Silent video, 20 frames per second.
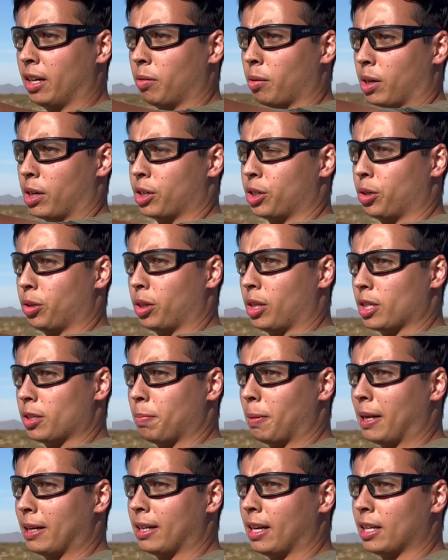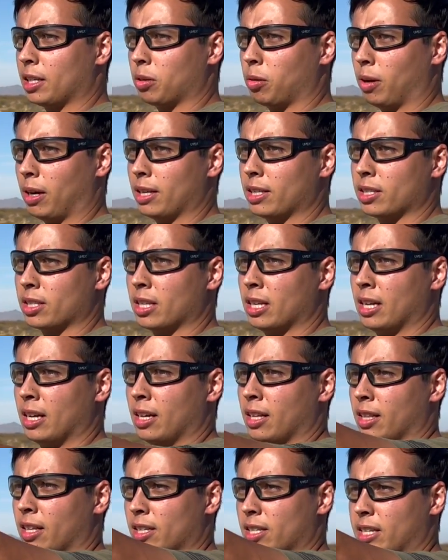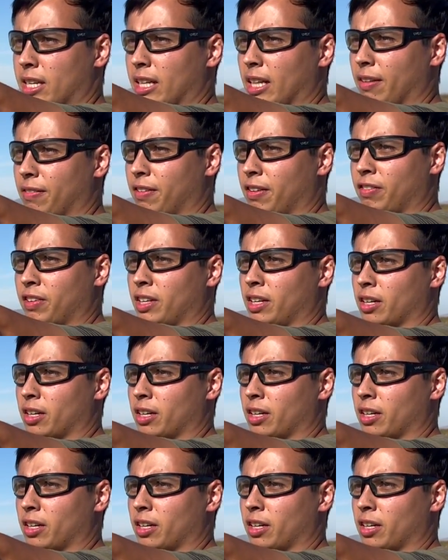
We're gonna shoot this bad guy twice, the steel at 50